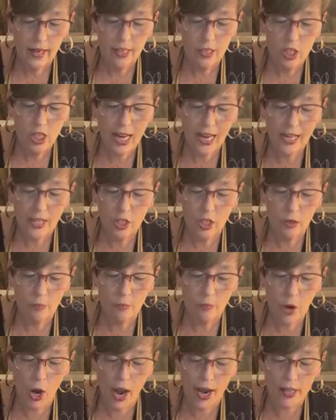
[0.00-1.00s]
Okay, Jane,
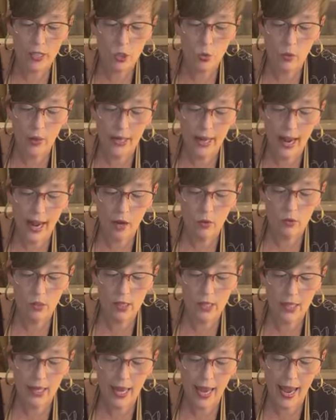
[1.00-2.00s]
your box went
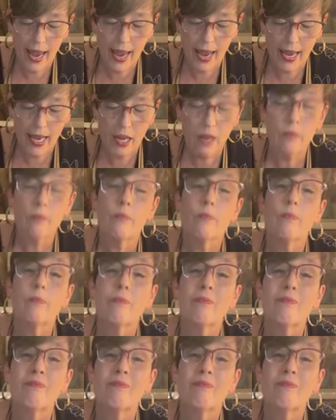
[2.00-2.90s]
out today.